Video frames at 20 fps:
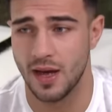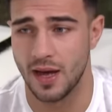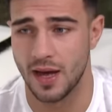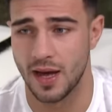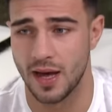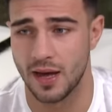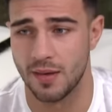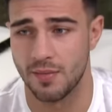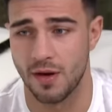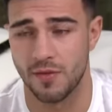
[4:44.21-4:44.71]

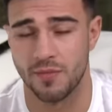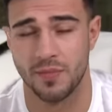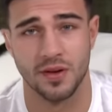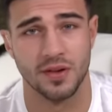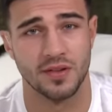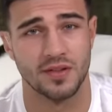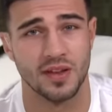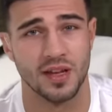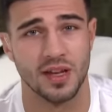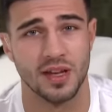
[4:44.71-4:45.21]
I've
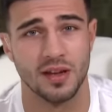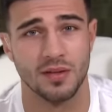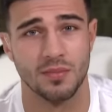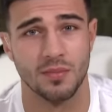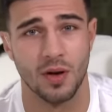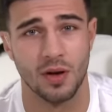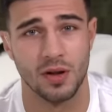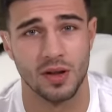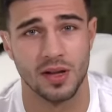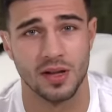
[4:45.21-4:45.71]
been seeing
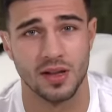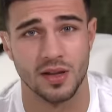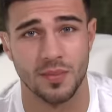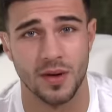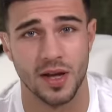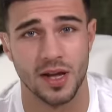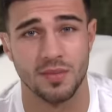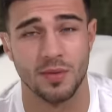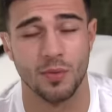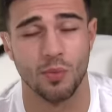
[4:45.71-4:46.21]
Molly and the
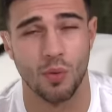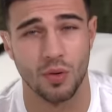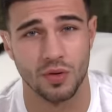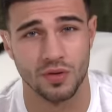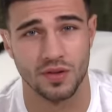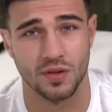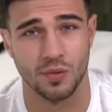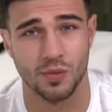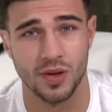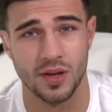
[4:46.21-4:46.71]
baby
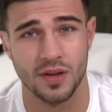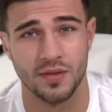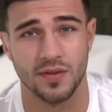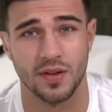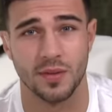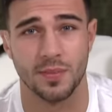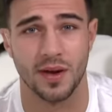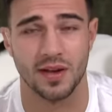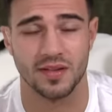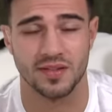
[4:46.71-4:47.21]
once a week
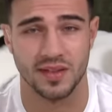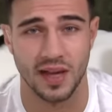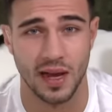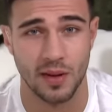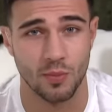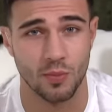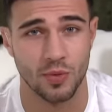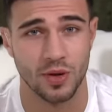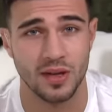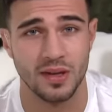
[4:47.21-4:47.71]
for the past
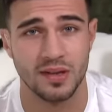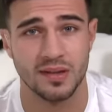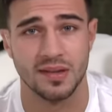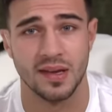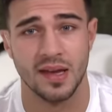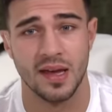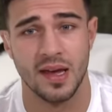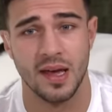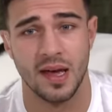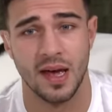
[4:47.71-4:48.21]
10 weeks.